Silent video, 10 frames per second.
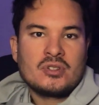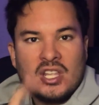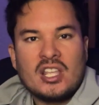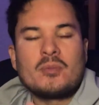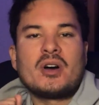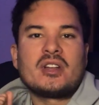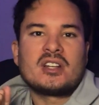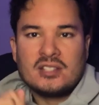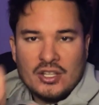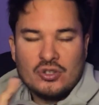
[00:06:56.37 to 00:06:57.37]
Think about it.
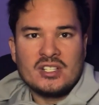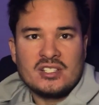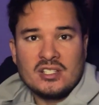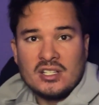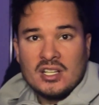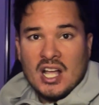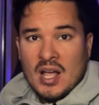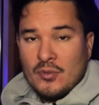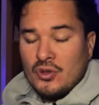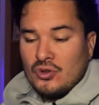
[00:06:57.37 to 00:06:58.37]
Thank you for listening.
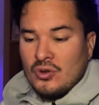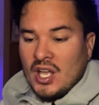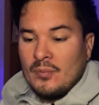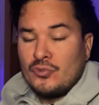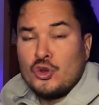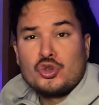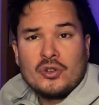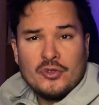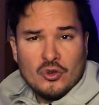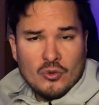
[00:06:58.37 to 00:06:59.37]
I'm here to help those
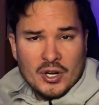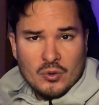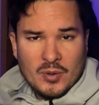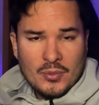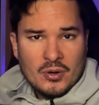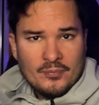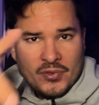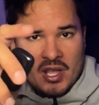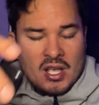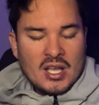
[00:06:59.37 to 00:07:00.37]
of you who want to quit porn.
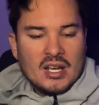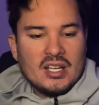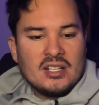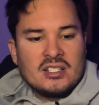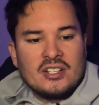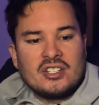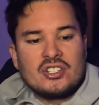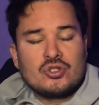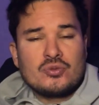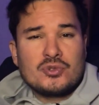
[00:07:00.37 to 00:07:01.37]
Links are in the
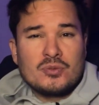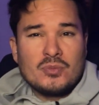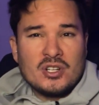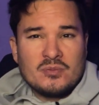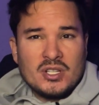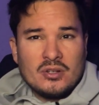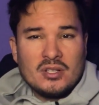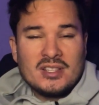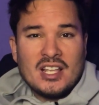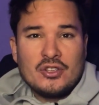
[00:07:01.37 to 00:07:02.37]
description box below.
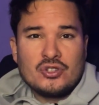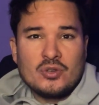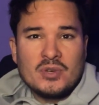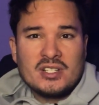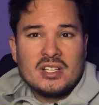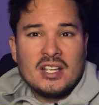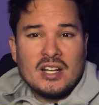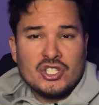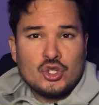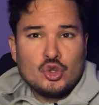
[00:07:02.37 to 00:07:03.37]
Thank you so much,
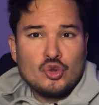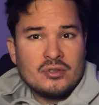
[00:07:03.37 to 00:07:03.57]
and see you.